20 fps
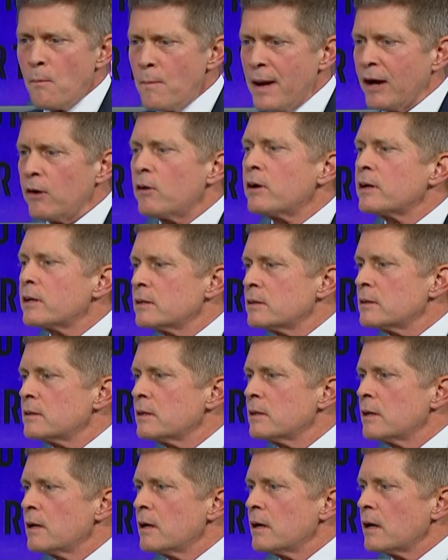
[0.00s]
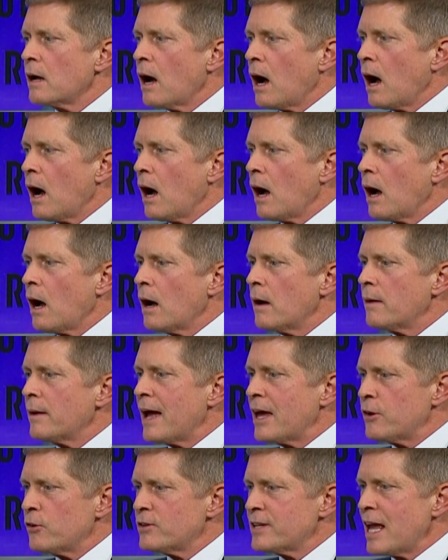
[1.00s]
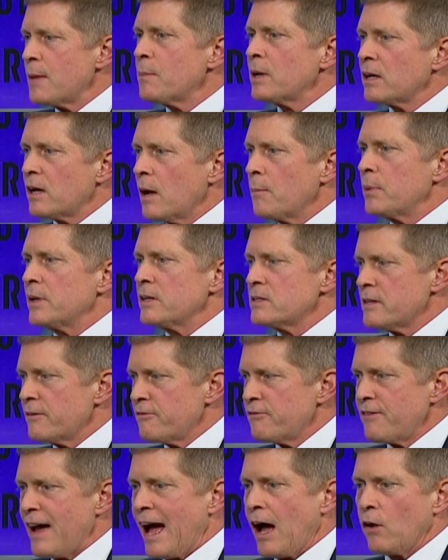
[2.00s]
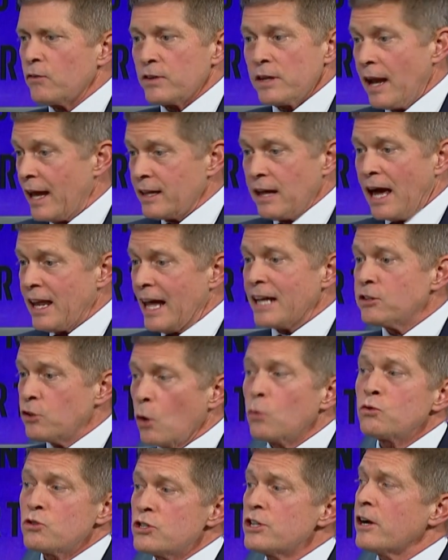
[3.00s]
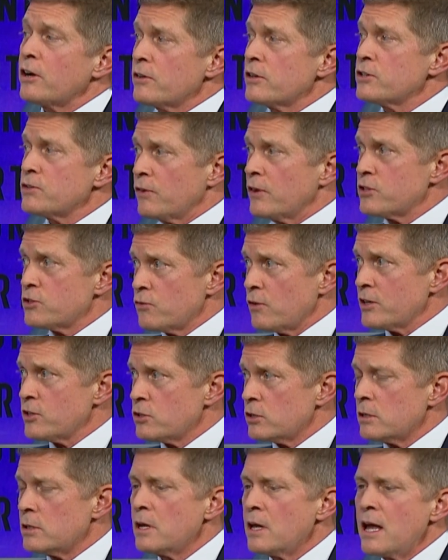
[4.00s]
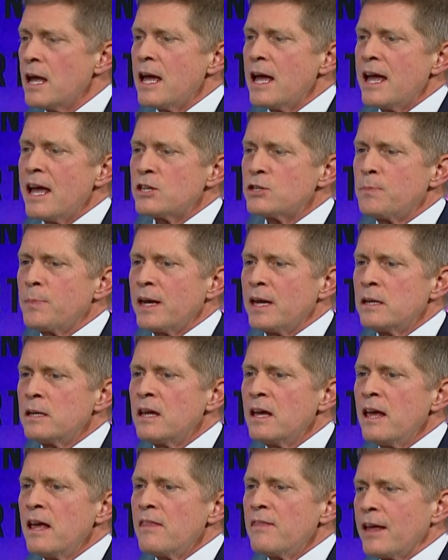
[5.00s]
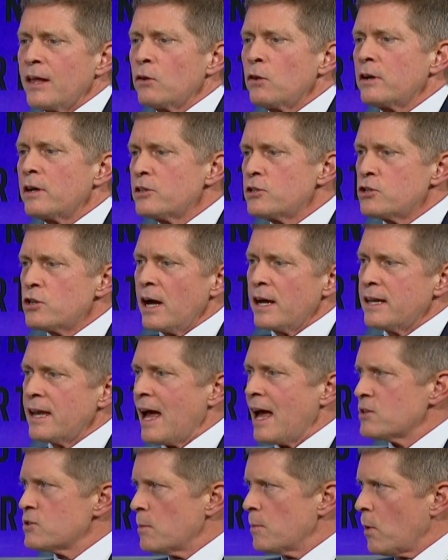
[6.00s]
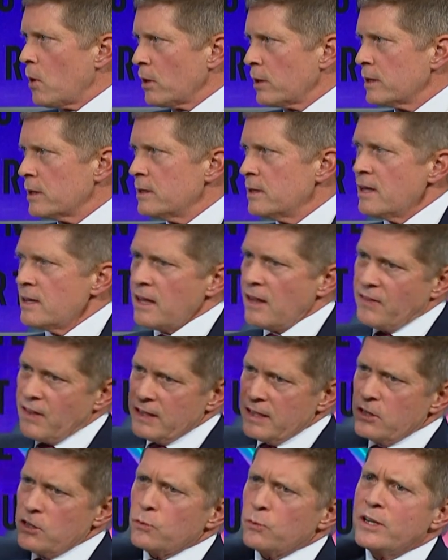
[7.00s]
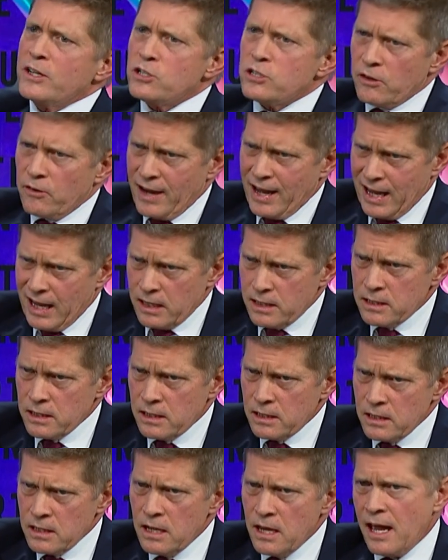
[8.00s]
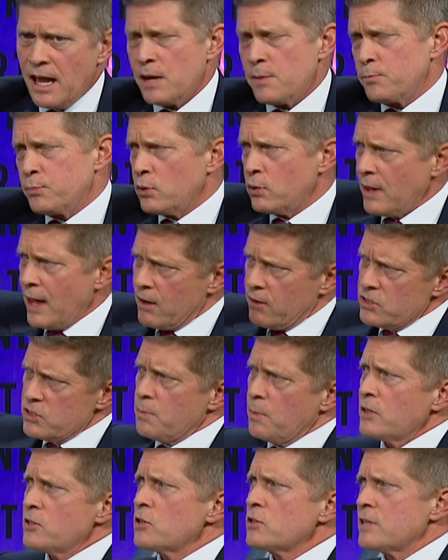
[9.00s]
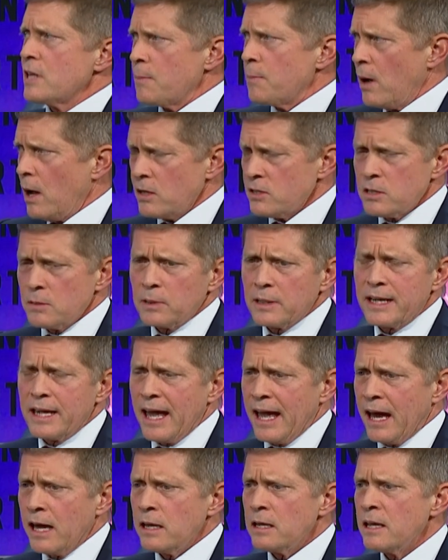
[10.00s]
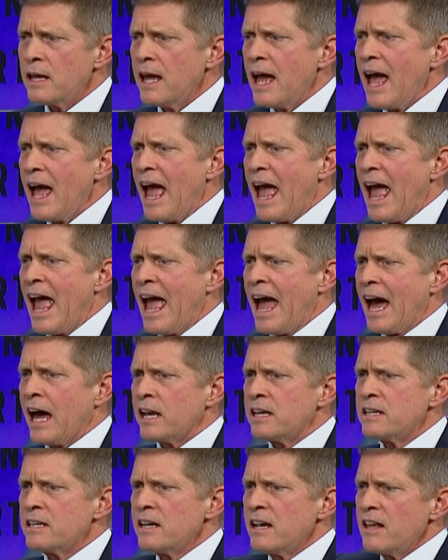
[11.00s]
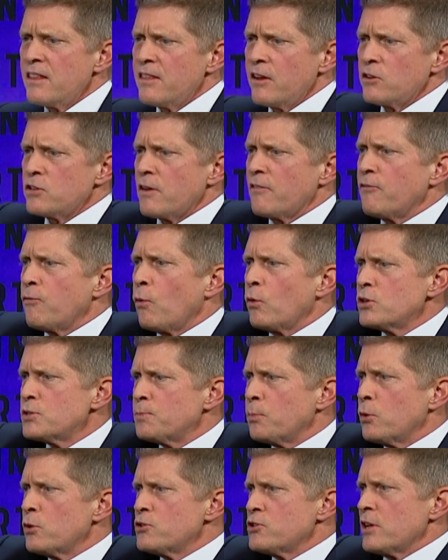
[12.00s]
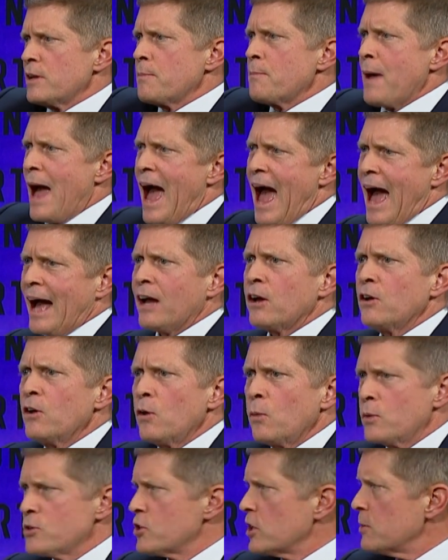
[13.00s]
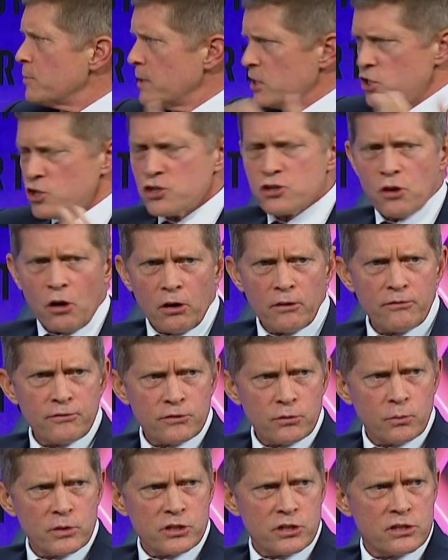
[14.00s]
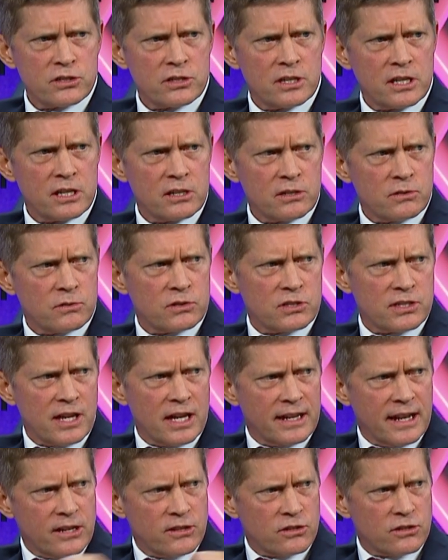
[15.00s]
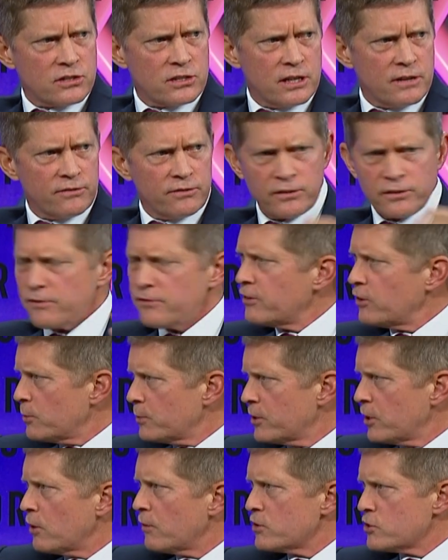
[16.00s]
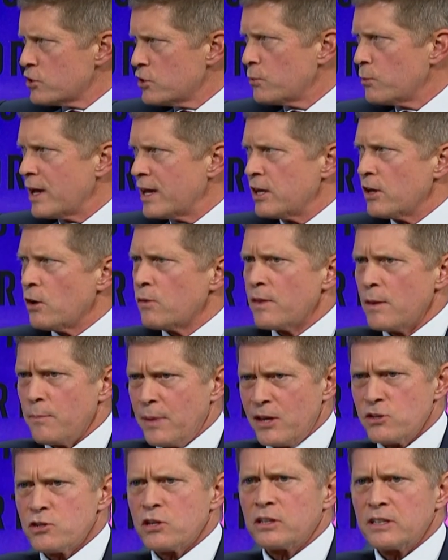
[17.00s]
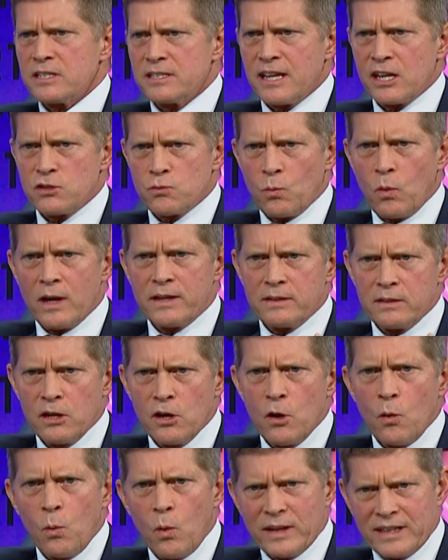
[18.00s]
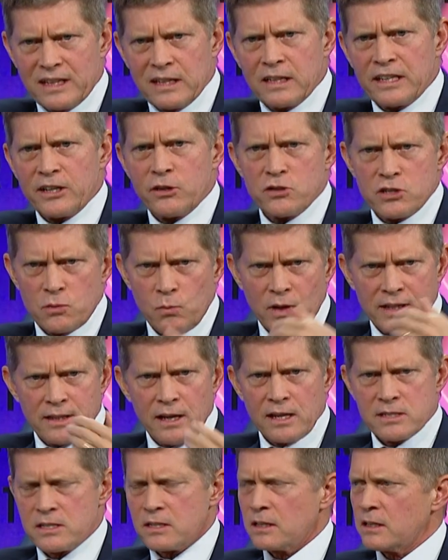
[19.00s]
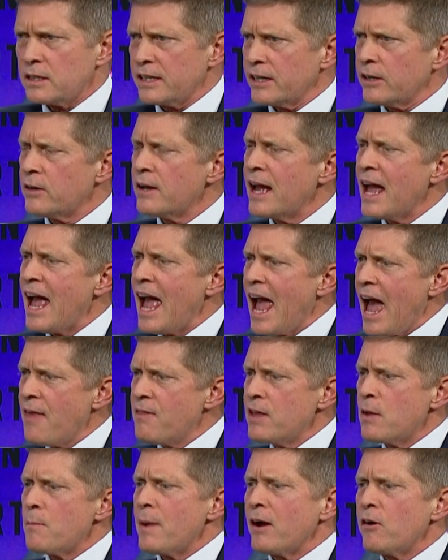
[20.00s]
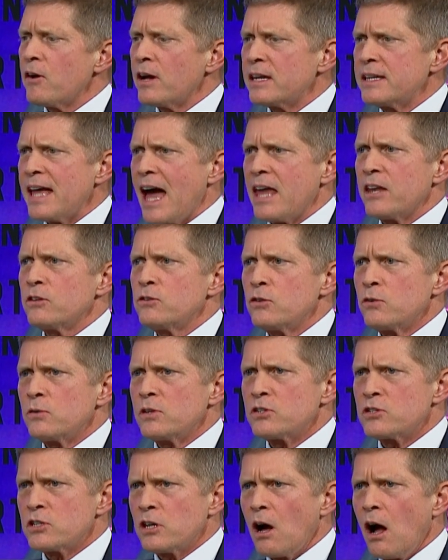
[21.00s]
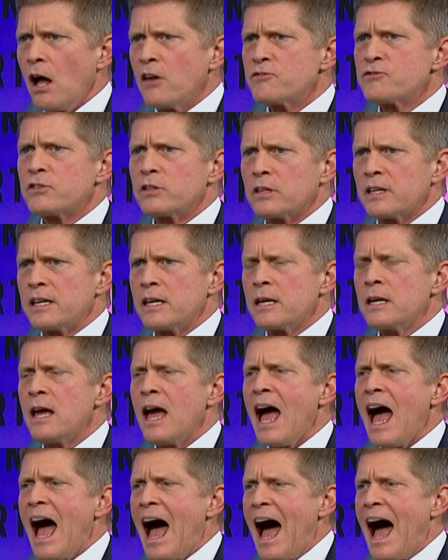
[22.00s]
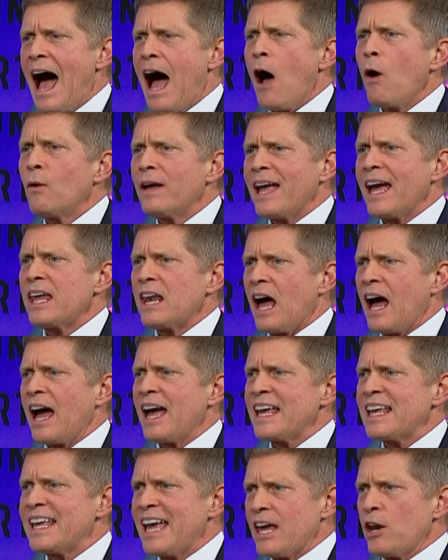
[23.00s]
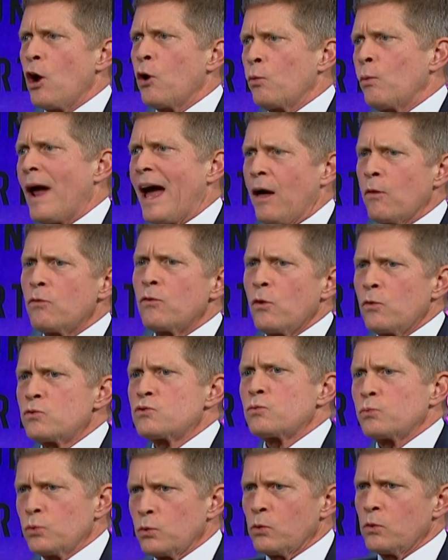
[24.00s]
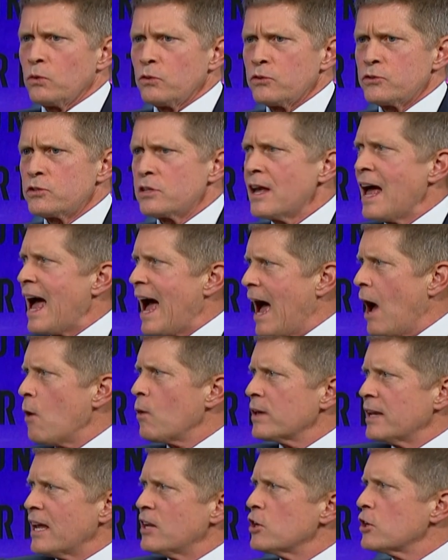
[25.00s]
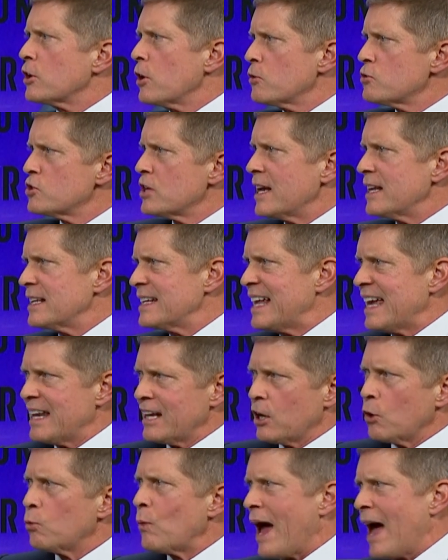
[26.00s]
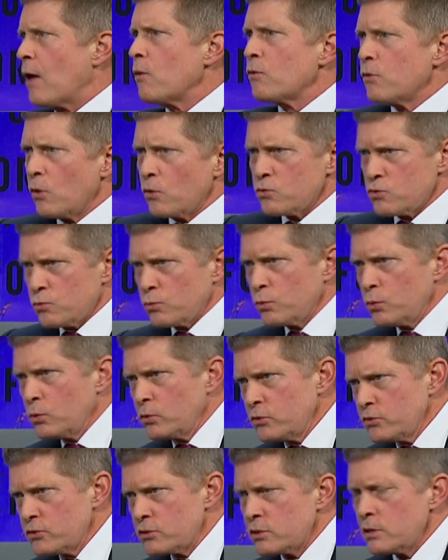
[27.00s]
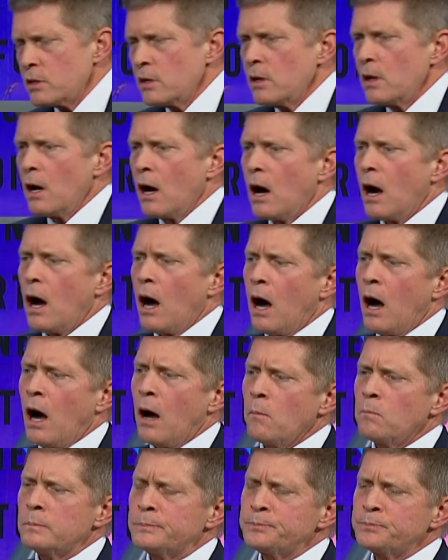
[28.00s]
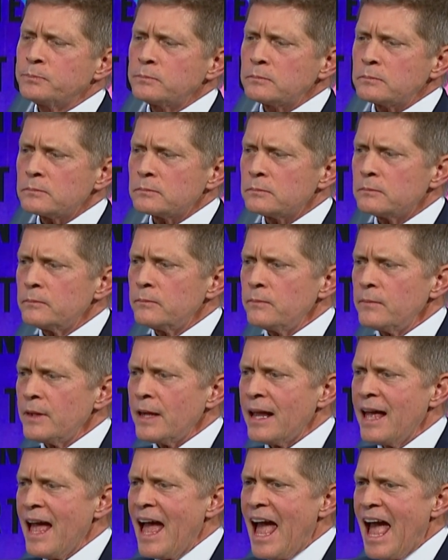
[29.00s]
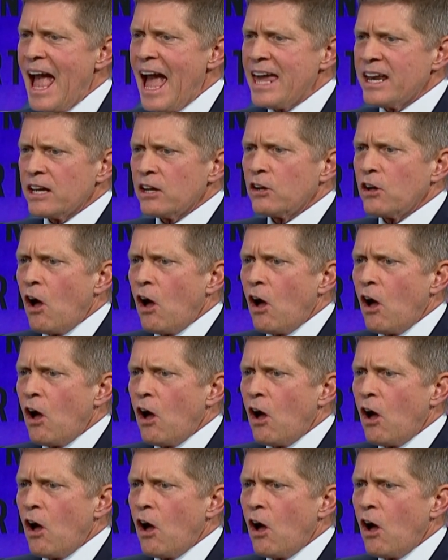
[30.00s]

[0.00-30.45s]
American uh, entertainment companies have found, and I, and I don't share this frustration, has been they look at China as a market that they need to reach their hand in and pull out as much as they possibly can. And there's a force pushing back, which can be SARFT, which is the state agency for film, television, and radio that basically says what, what clears and what doesn't clear. And the American attitude is constantly, how can I get around those rules? How can I negotiate getting around those rules? Um, and it